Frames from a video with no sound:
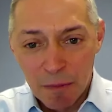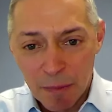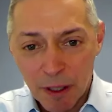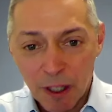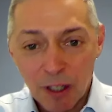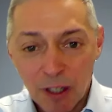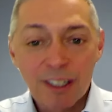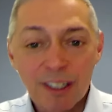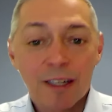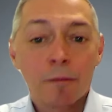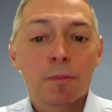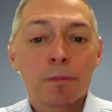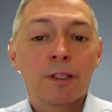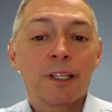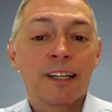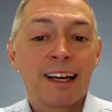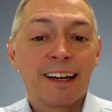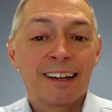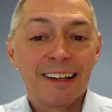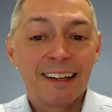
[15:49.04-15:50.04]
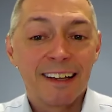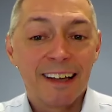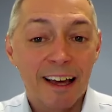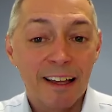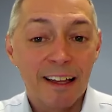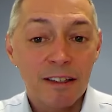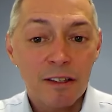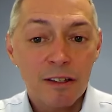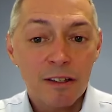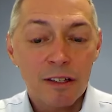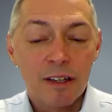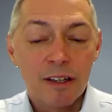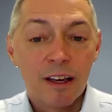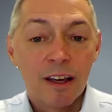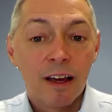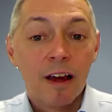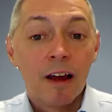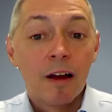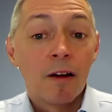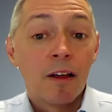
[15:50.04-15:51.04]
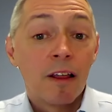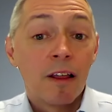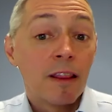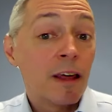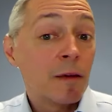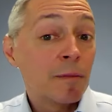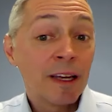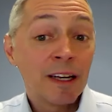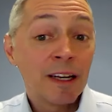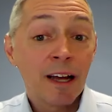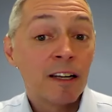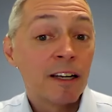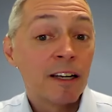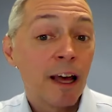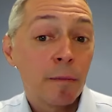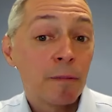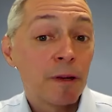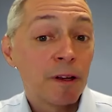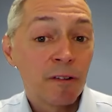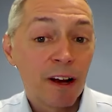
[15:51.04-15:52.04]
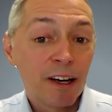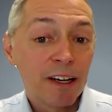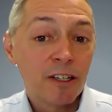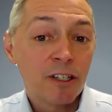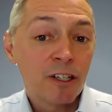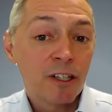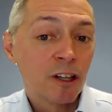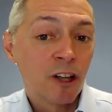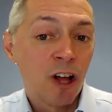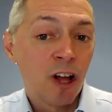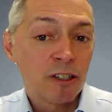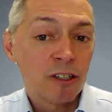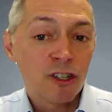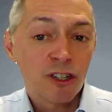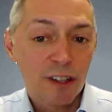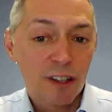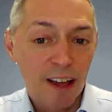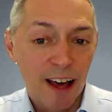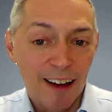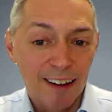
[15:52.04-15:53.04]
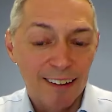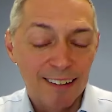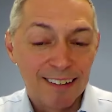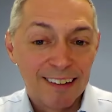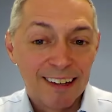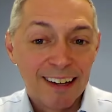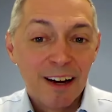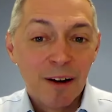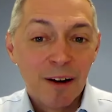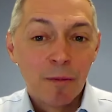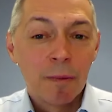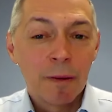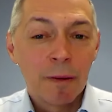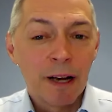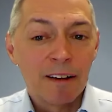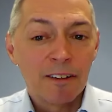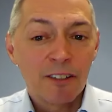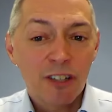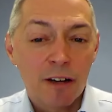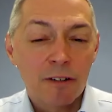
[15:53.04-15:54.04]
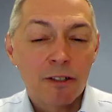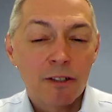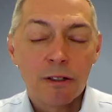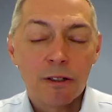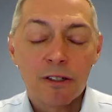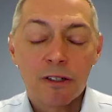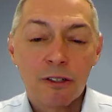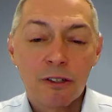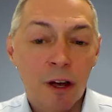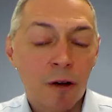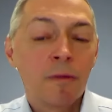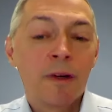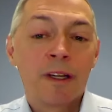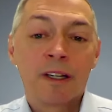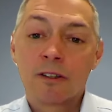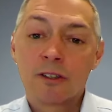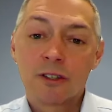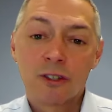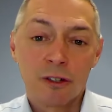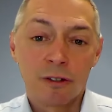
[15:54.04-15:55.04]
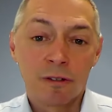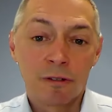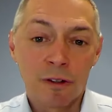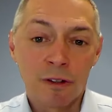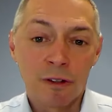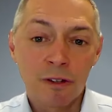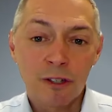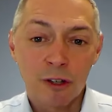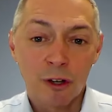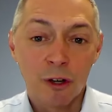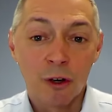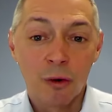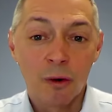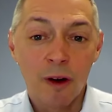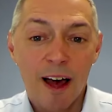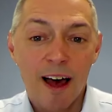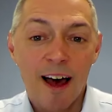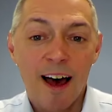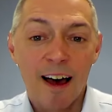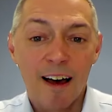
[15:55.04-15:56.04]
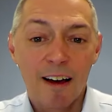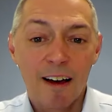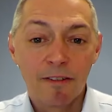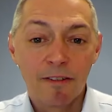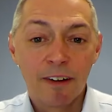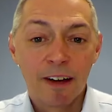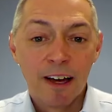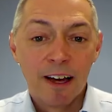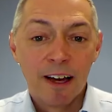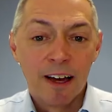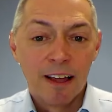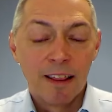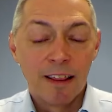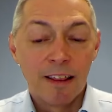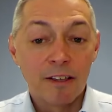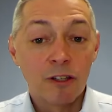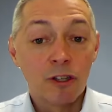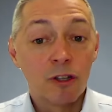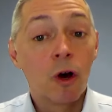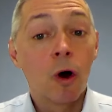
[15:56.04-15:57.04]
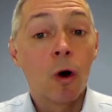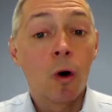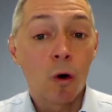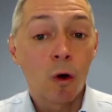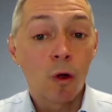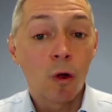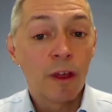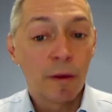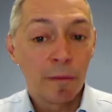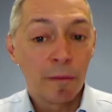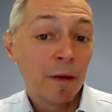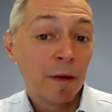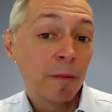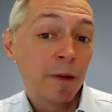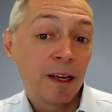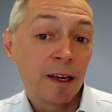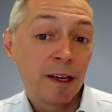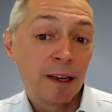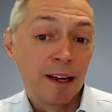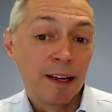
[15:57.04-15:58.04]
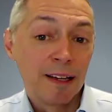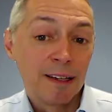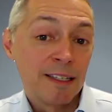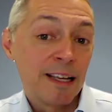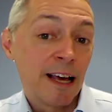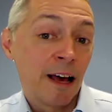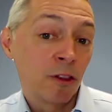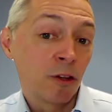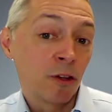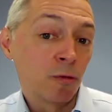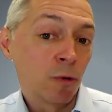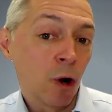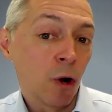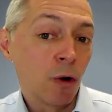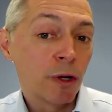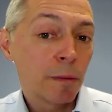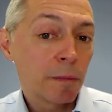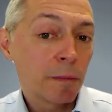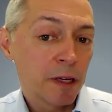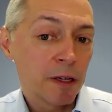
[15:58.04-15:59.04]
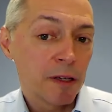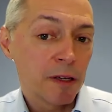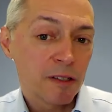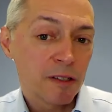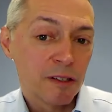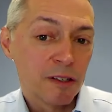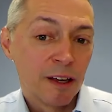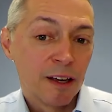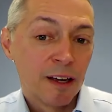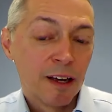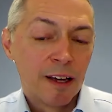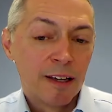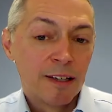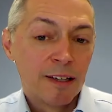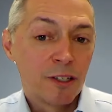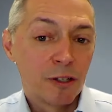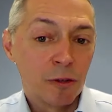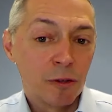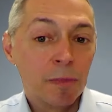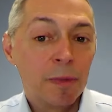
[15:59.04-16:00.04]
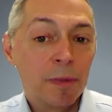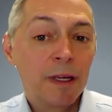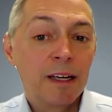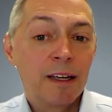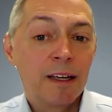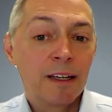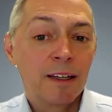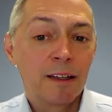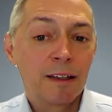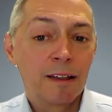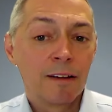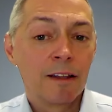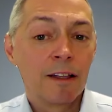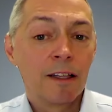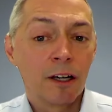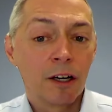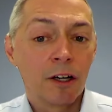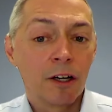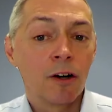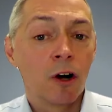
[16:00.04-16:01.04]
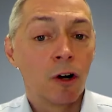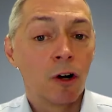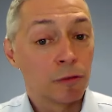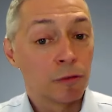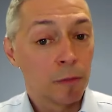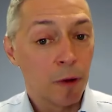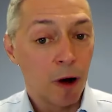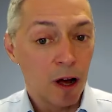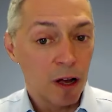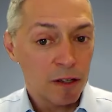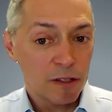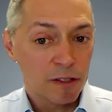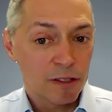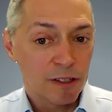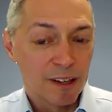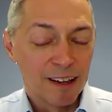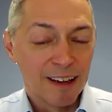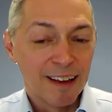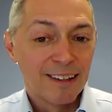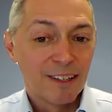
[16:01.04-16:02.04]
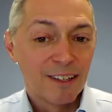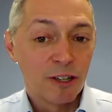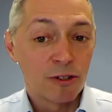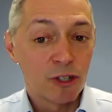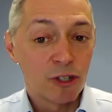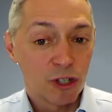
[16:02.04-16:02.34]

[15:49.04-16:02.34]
building a plan against. They may not yet be ready to launch that. But I talk to so many students who have this goal that maybe down the road a piece to be their own boss, to